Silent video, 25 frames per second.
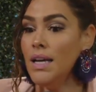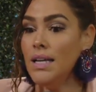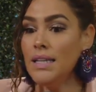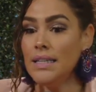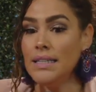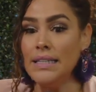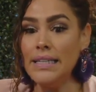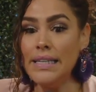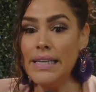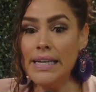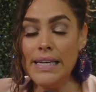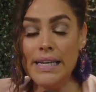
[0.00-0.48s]

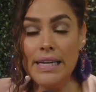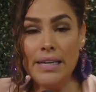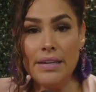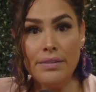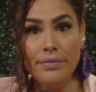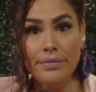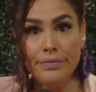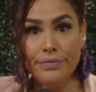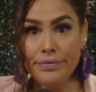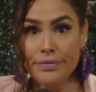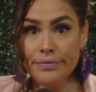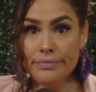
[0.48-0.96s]

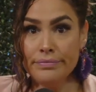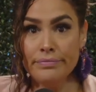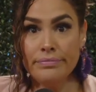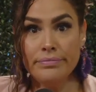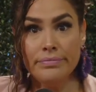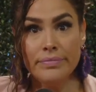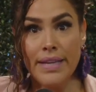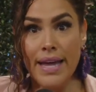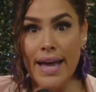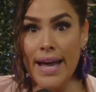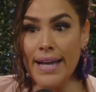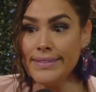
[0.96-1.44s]
leave
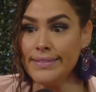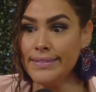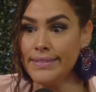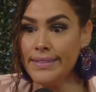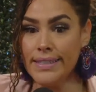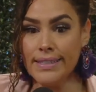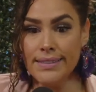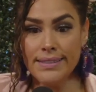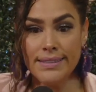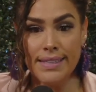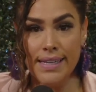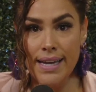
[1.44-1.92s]
that
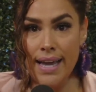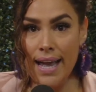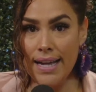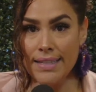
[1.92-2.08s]
dusty